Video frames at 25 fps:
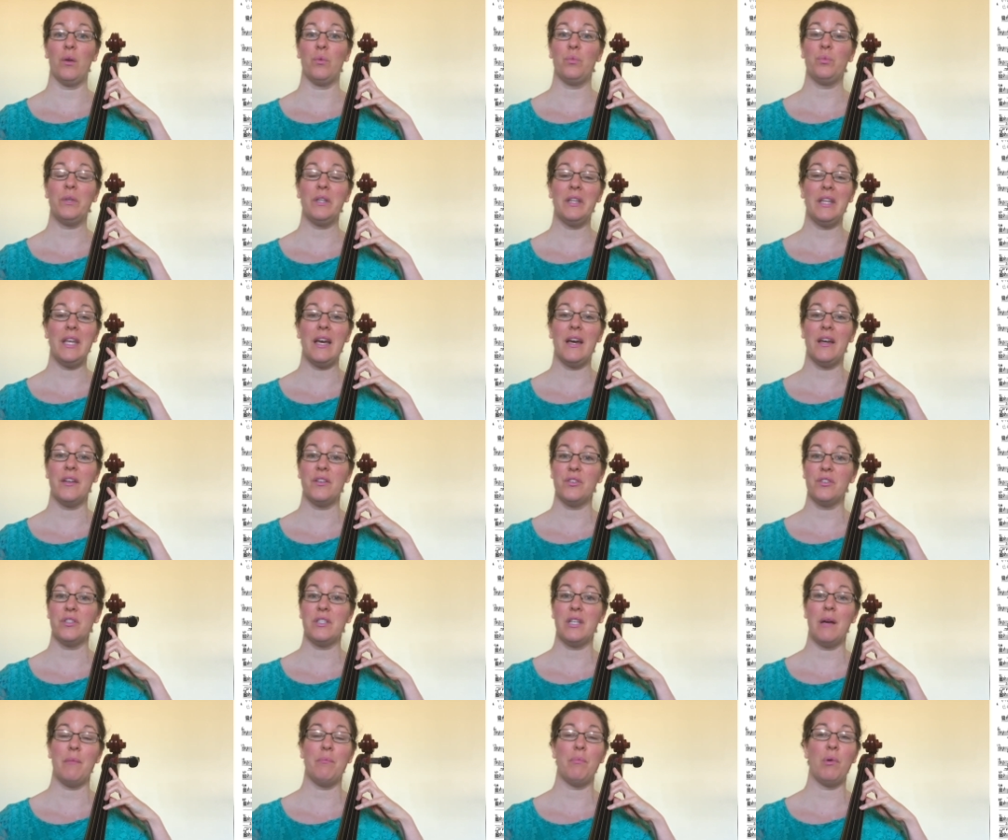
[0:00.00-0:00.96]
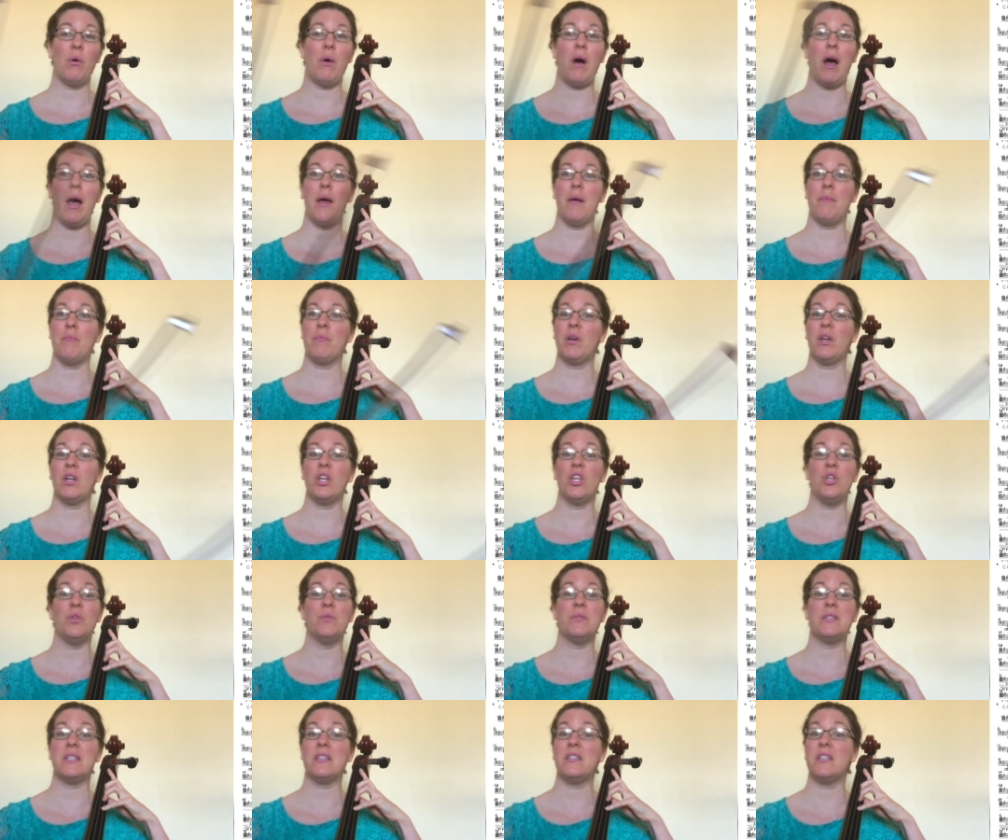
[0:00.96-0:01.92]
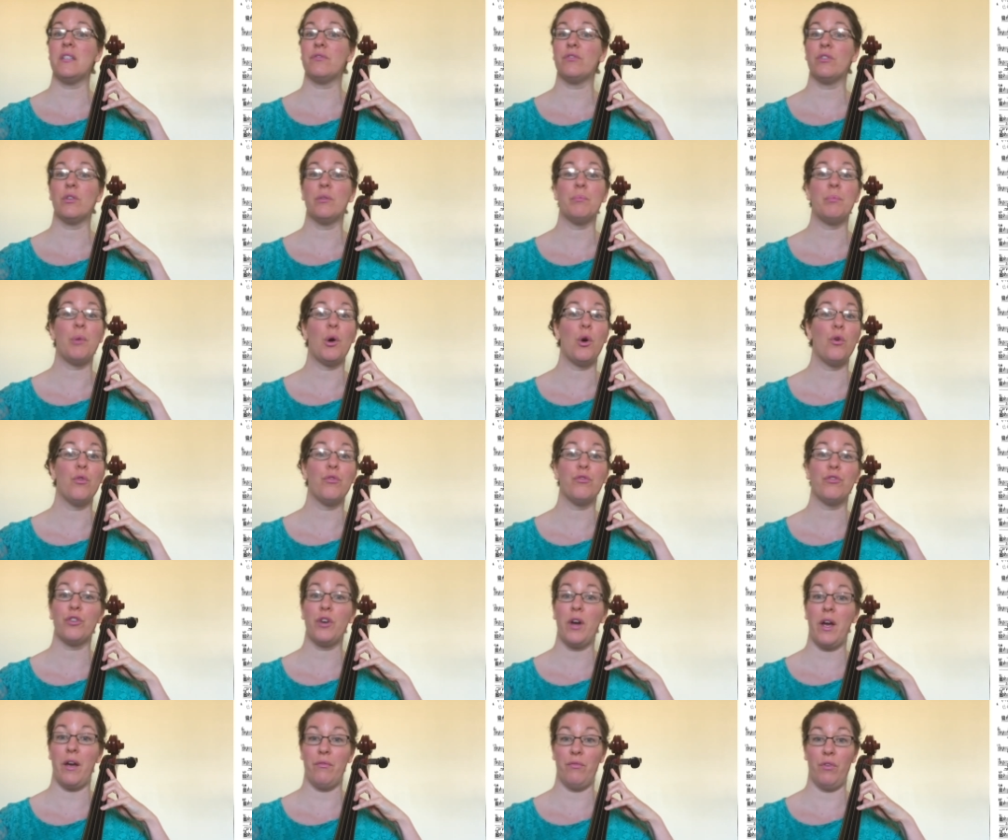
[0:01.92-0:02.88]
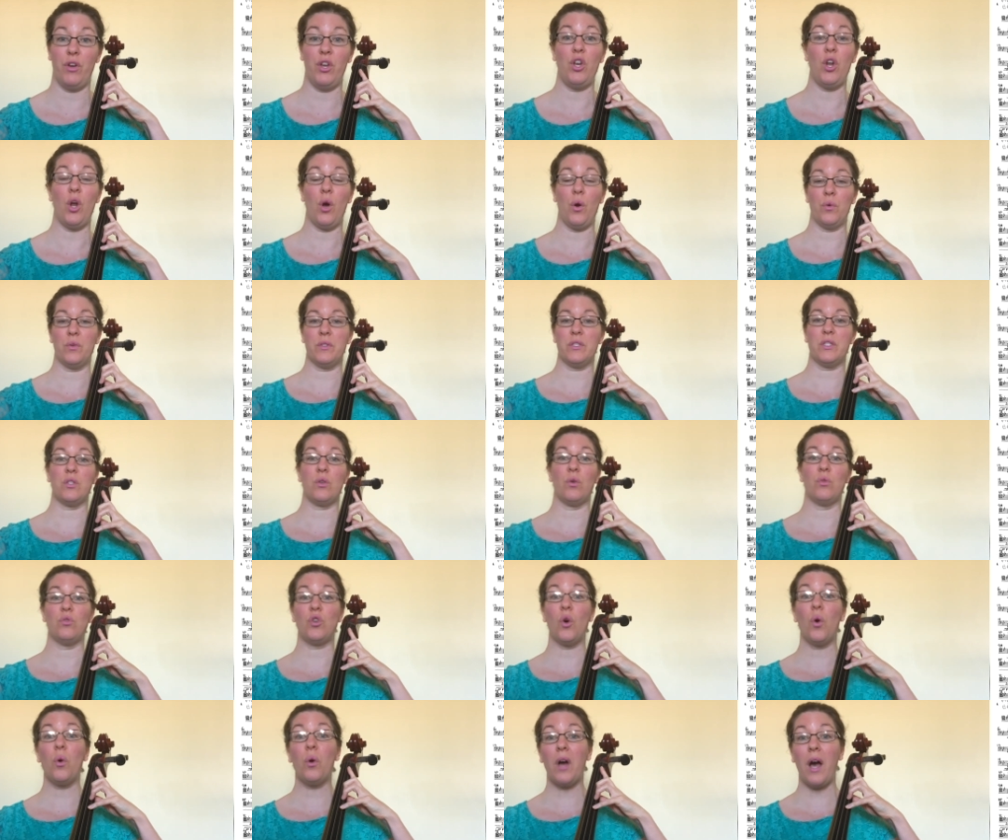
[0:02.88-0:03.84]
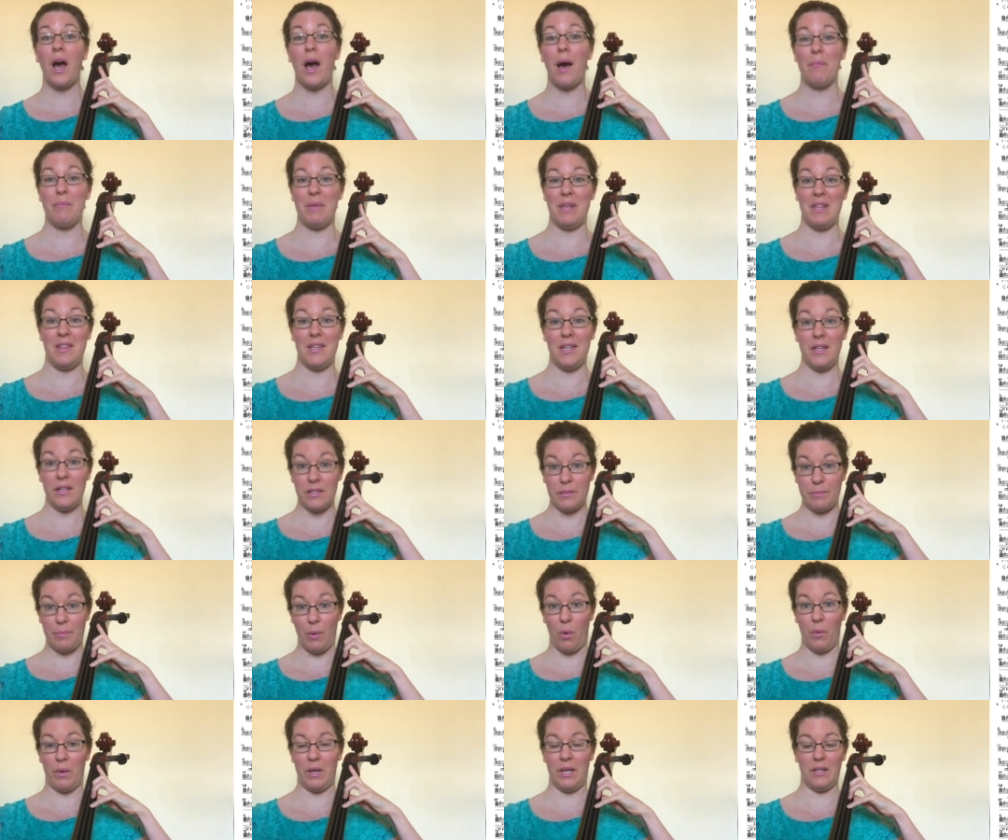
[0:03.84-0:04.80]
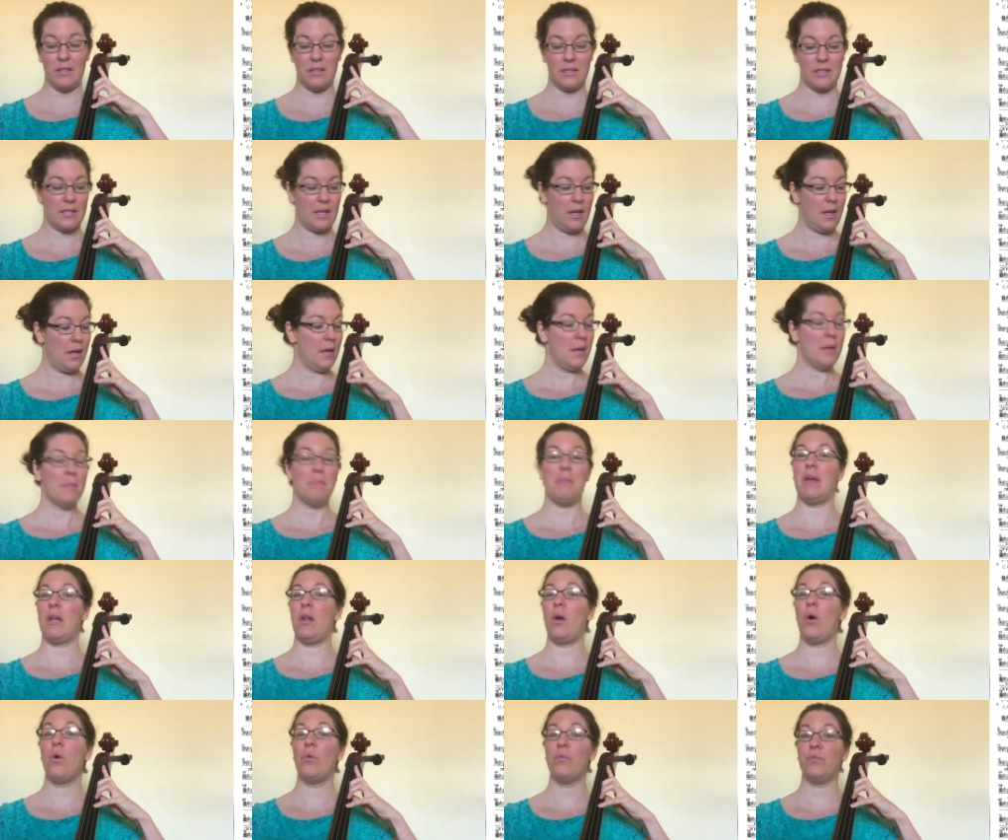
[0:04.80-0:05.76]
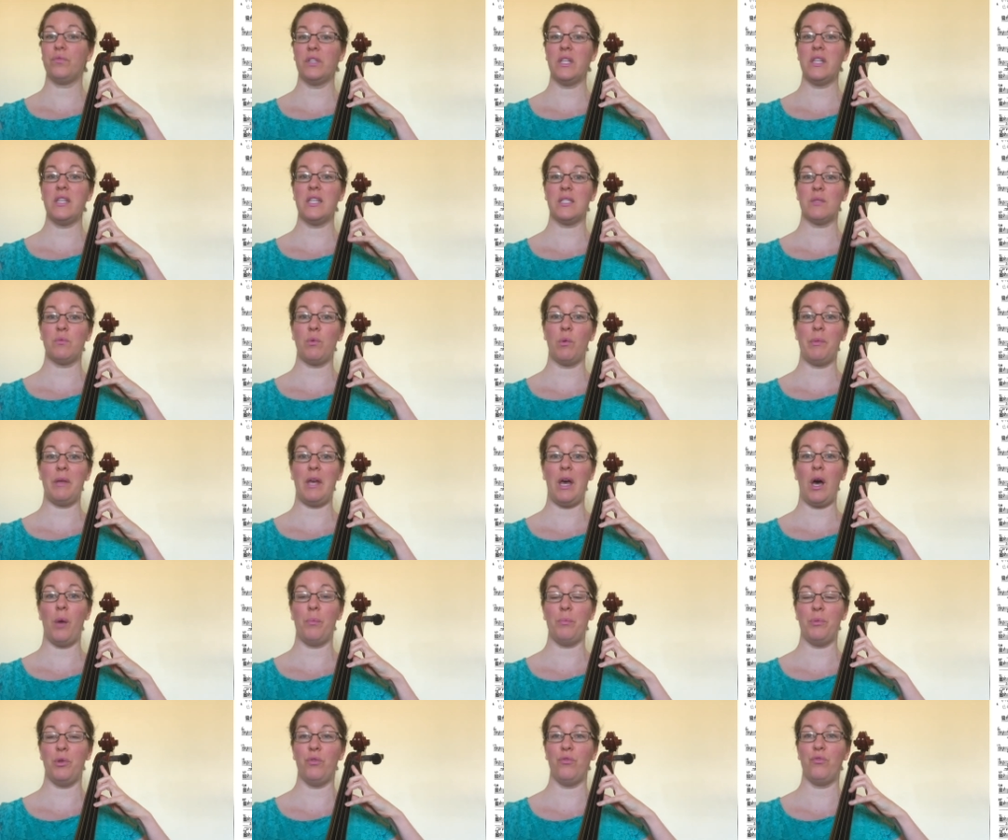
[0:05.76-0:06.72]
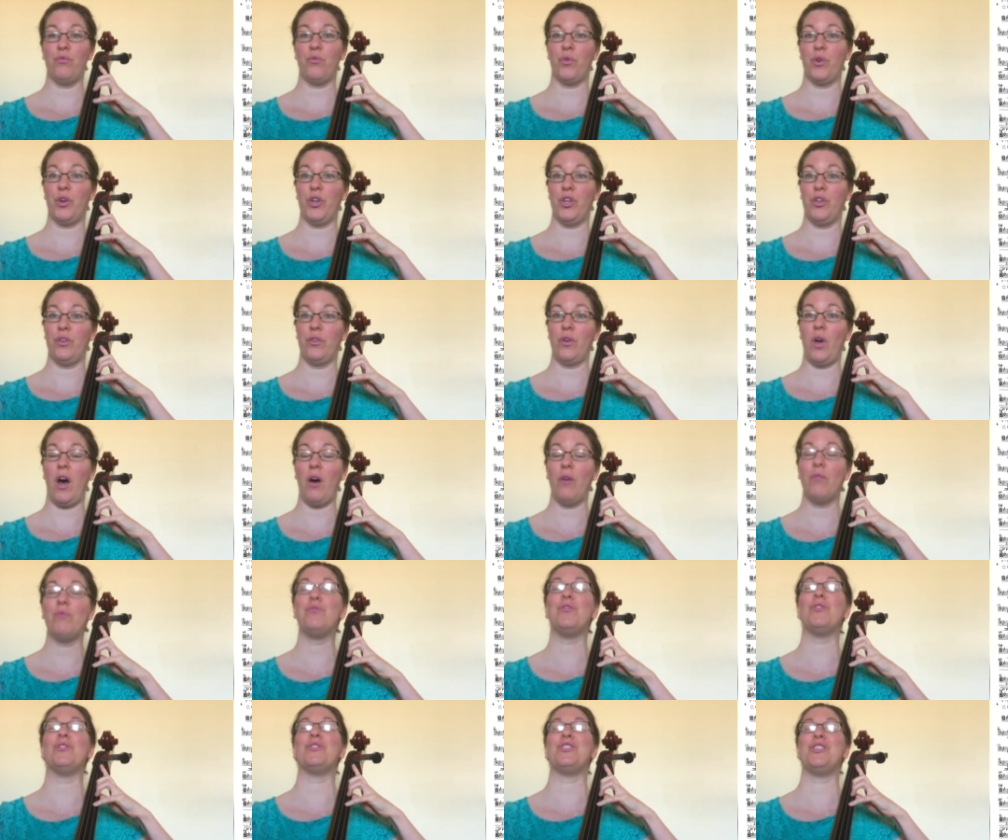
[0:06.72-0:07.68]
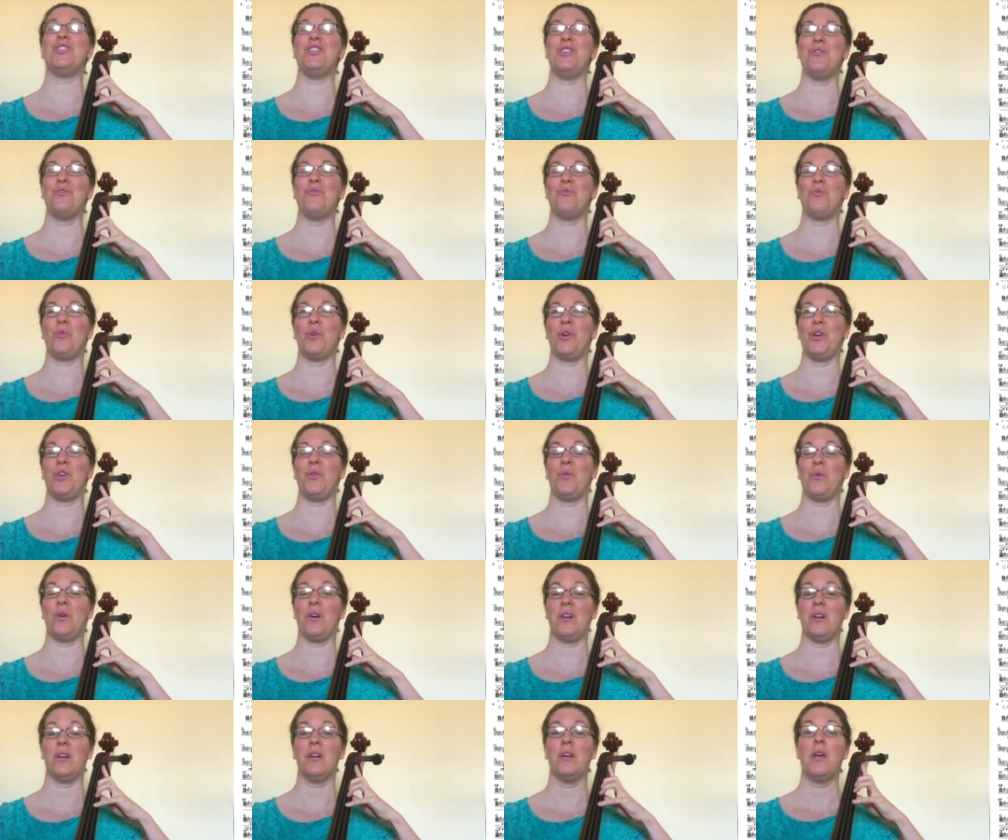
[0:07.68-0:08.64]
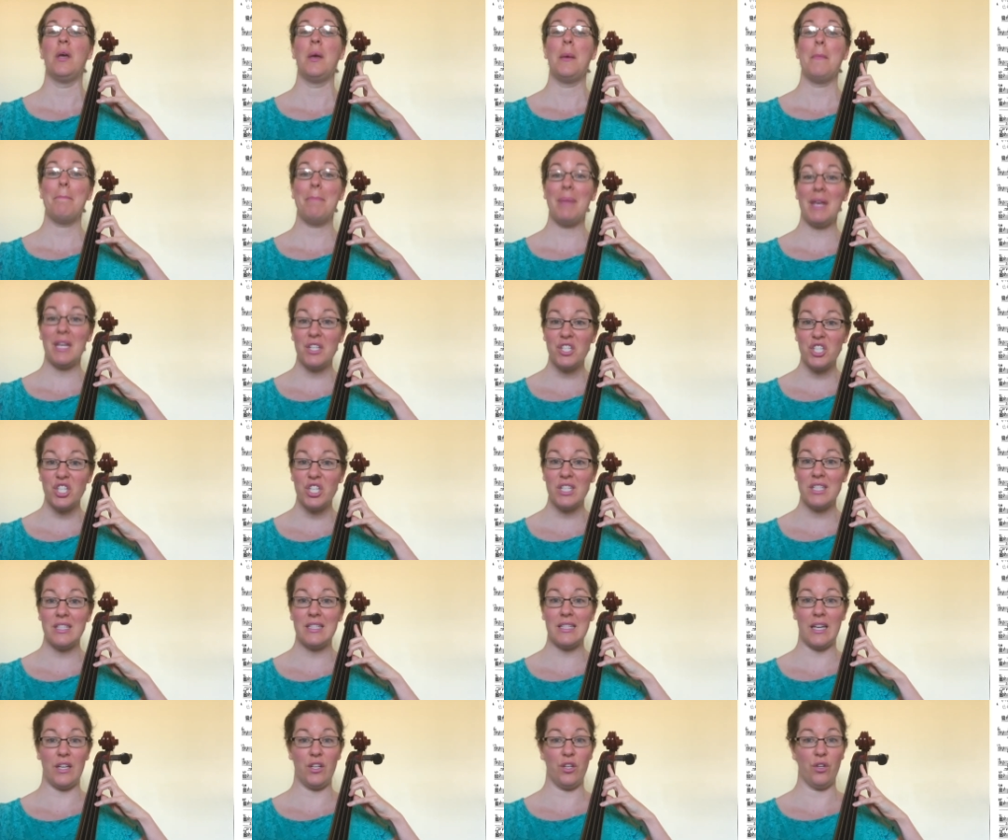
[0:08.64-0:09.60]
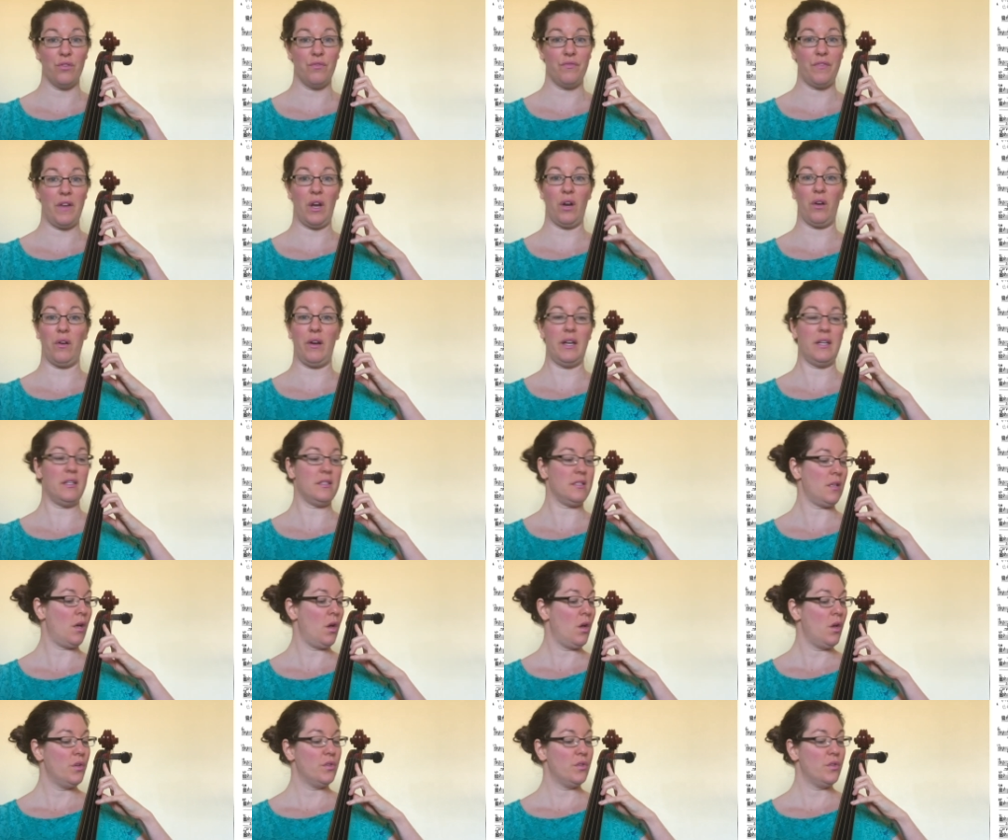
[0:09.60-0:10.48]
it really under tempo, I'm going to use a different bow for every note. So don't copy these bowings, but hopefully this will be helpful to you for your pitches and your fingerings.